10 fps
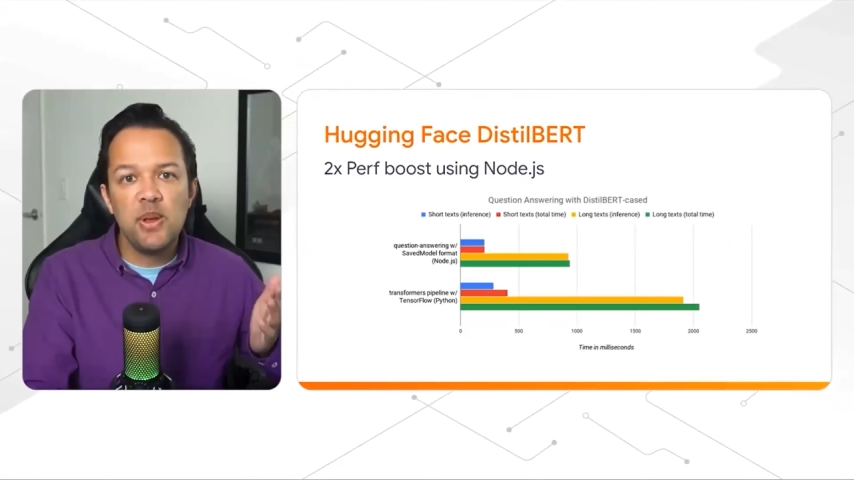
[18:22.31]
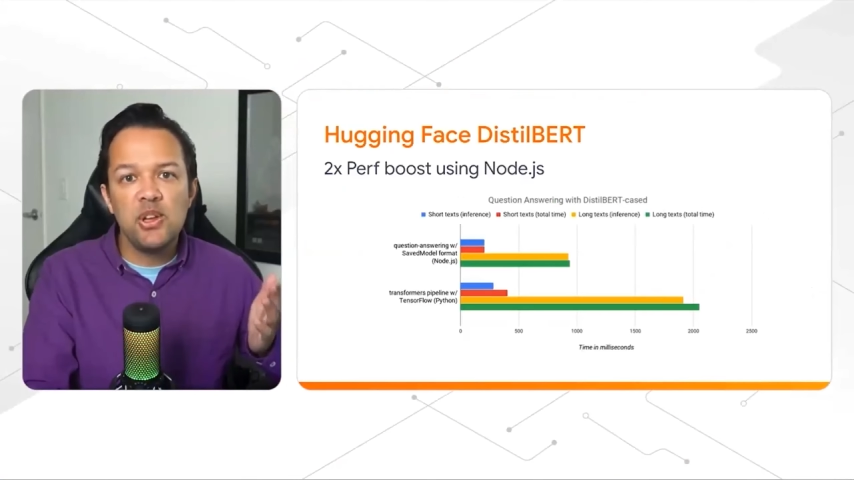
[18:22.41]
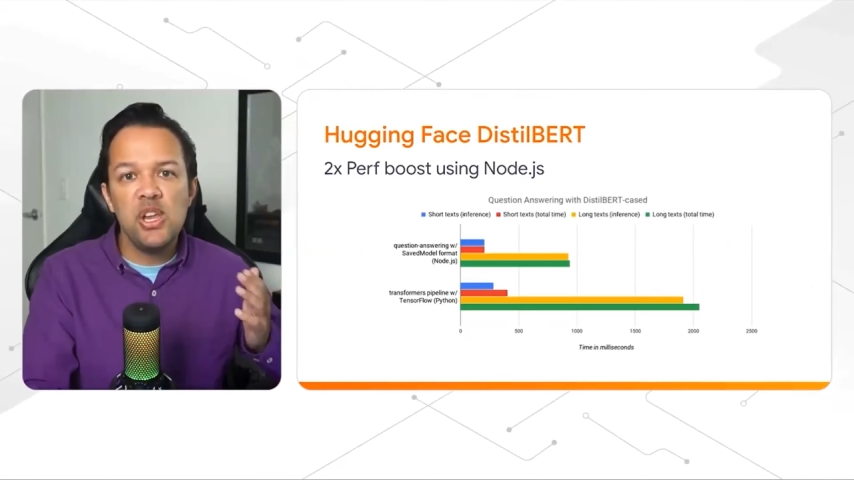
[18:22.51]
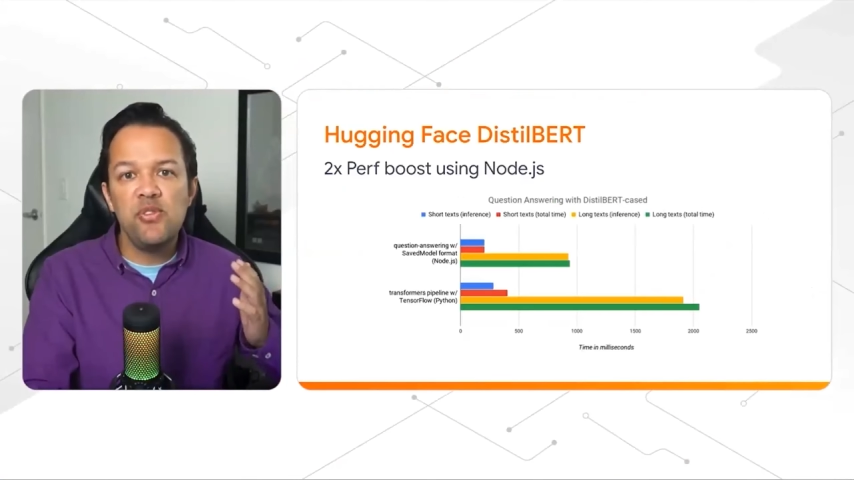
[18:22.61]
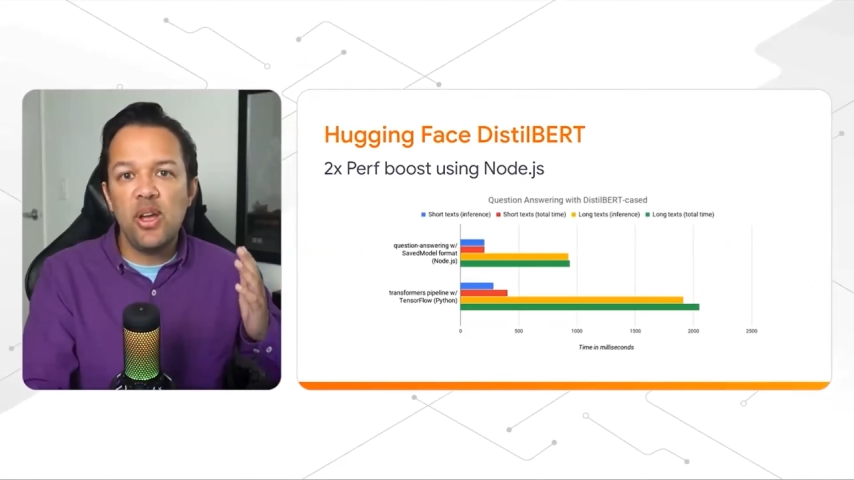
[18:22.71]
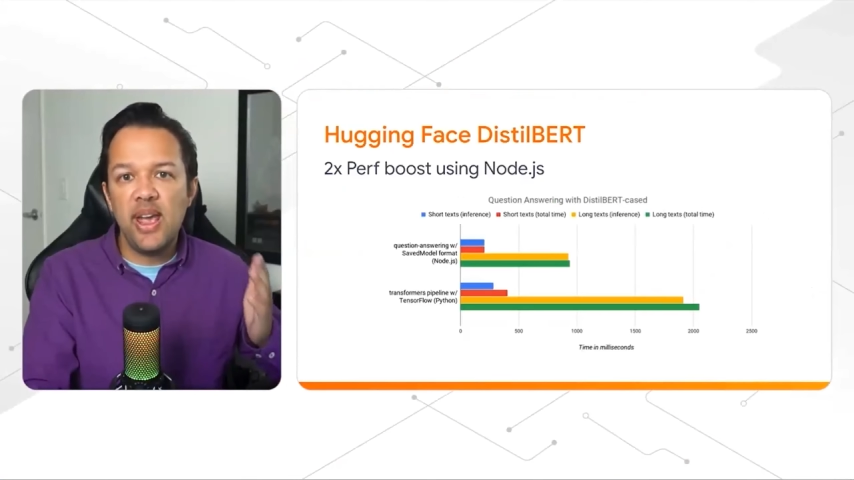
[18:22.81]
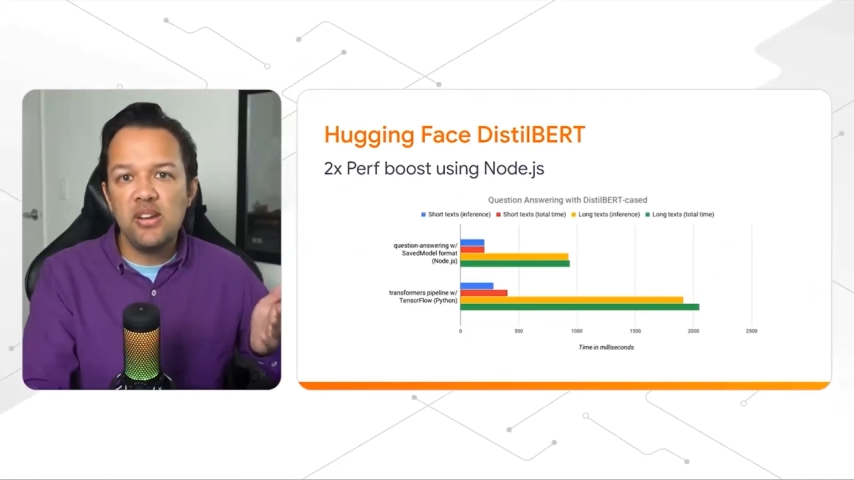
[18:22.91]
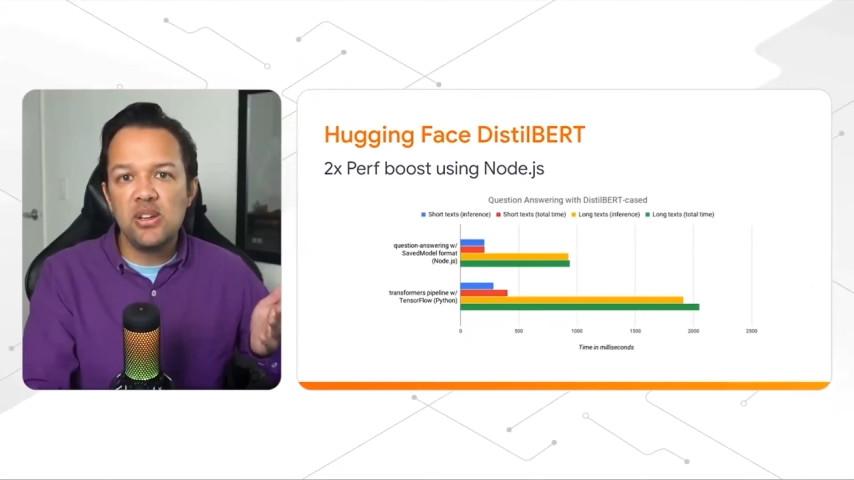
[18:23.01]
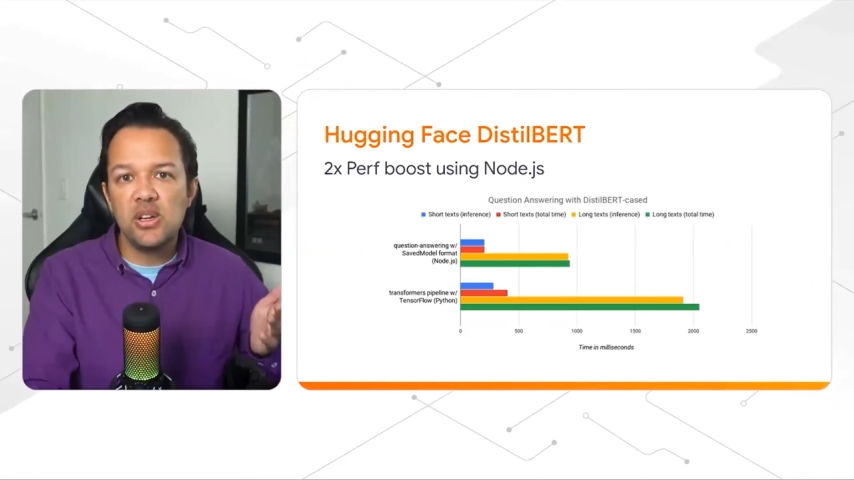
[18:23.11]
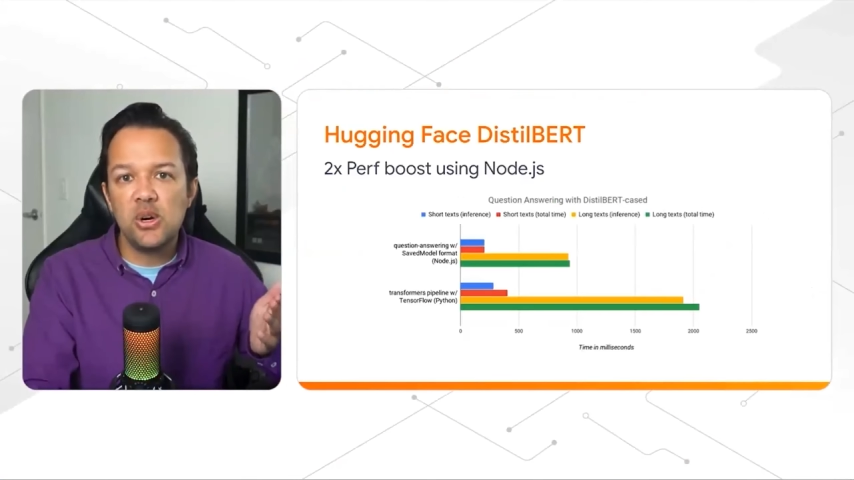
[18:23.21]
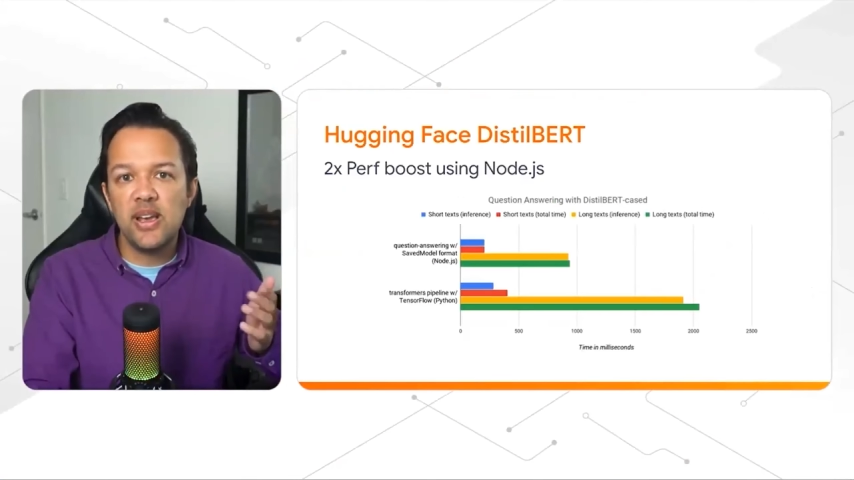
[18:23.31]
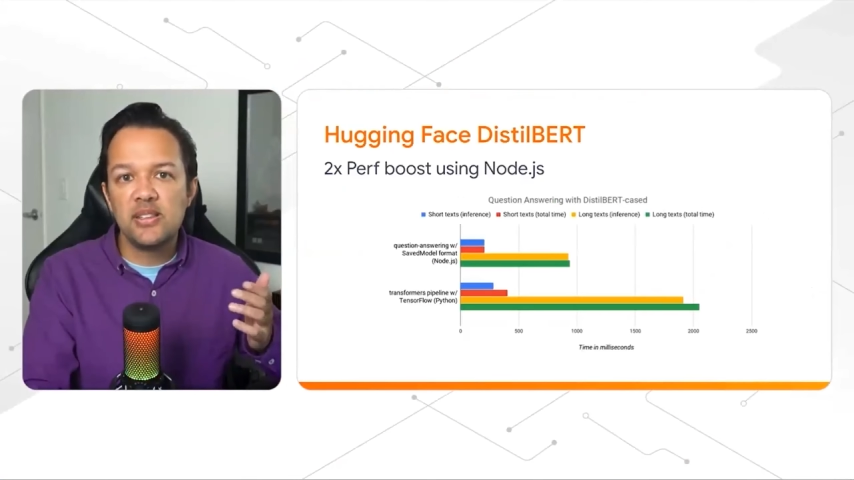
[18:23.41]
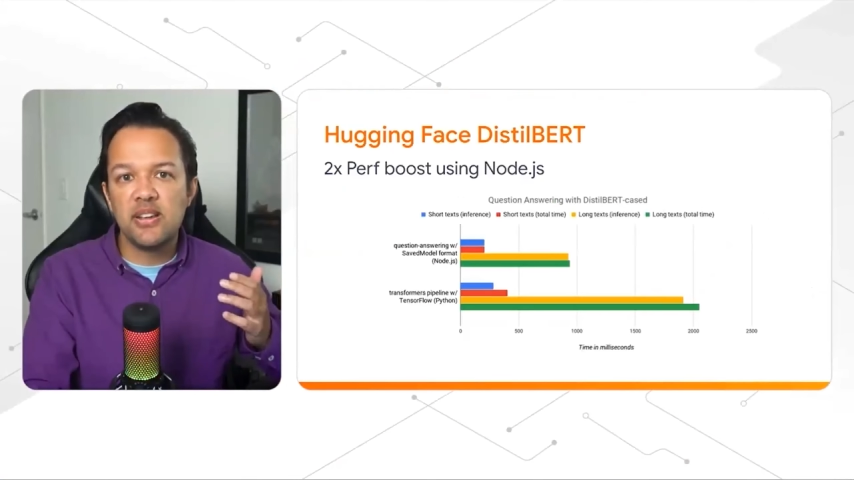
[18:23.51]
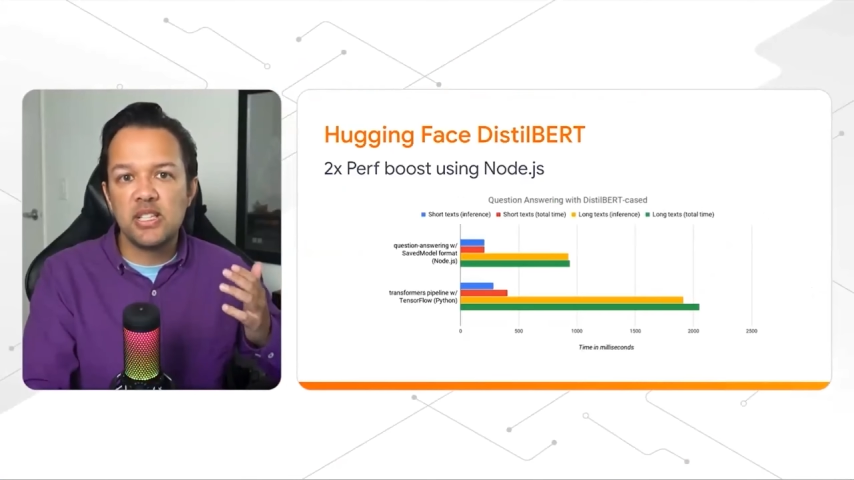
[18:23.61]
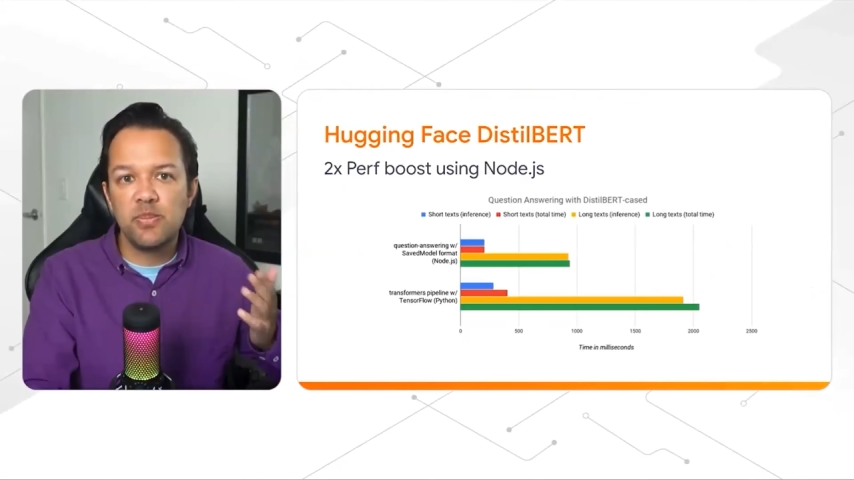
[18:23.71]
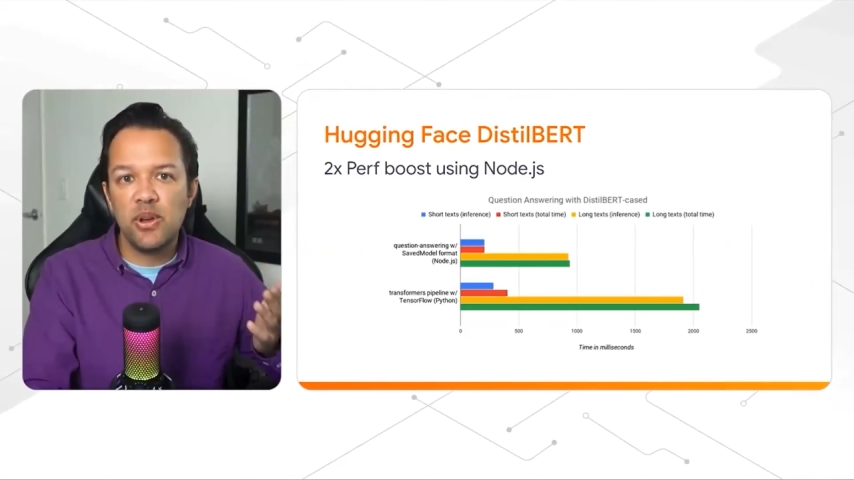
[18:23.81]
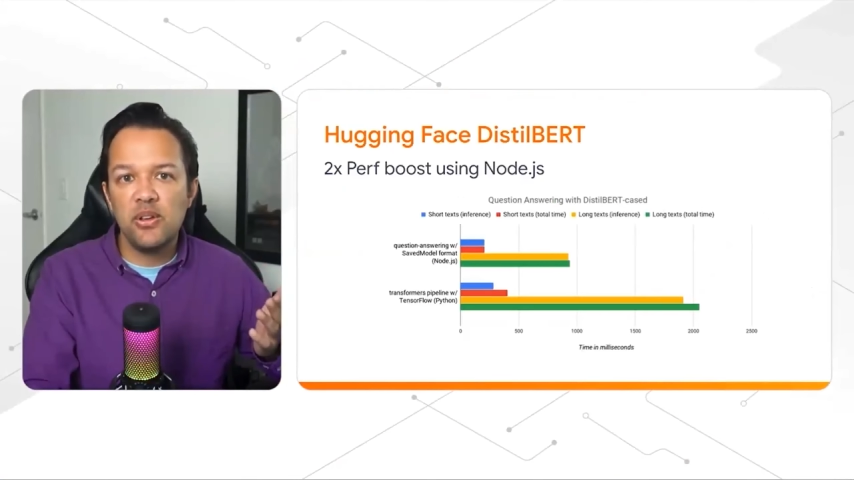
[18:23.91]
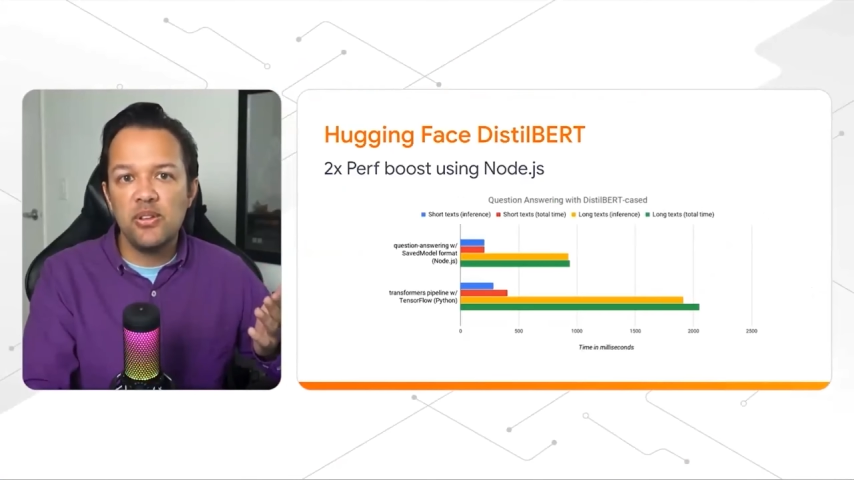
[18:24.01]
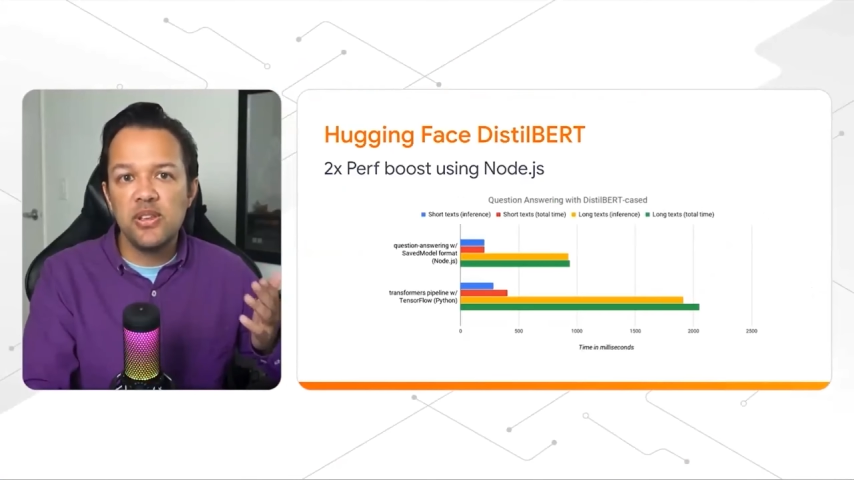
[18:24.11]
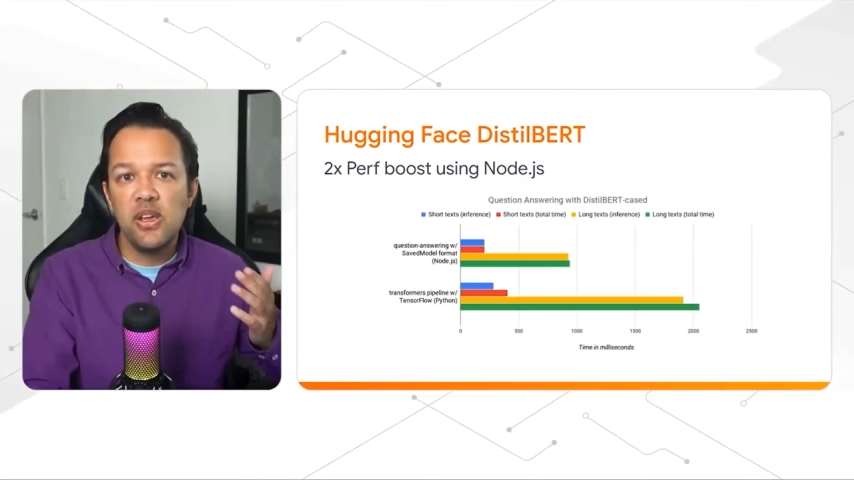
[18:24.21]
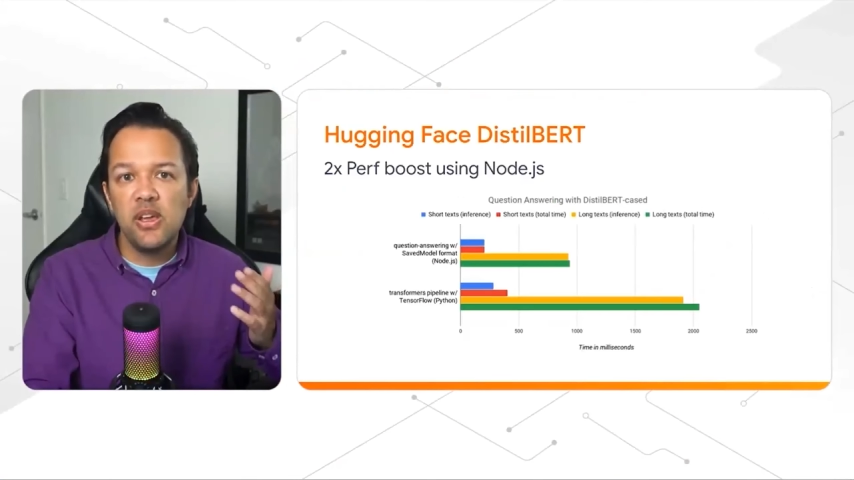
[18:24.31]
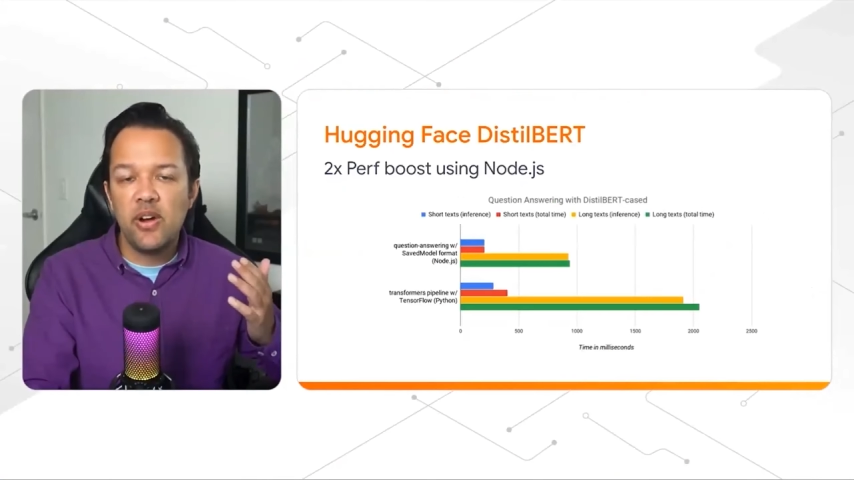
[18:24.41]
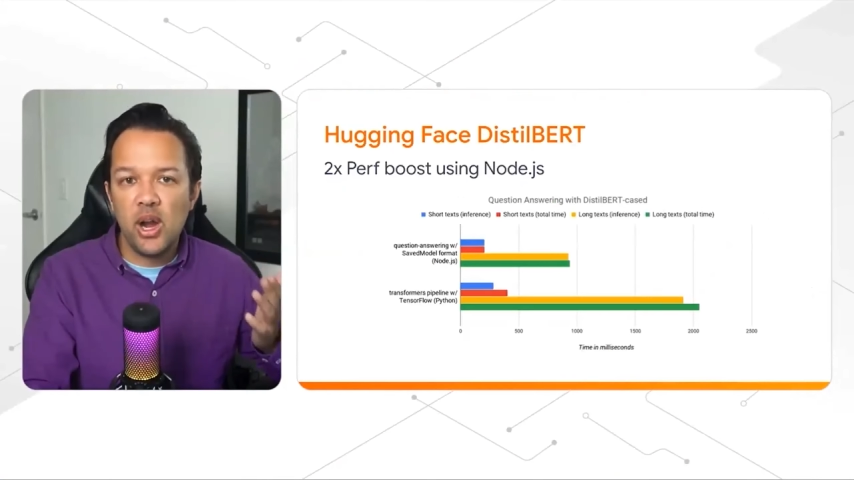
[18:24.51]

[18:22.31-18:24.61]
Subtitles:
especially if your end goal is to expose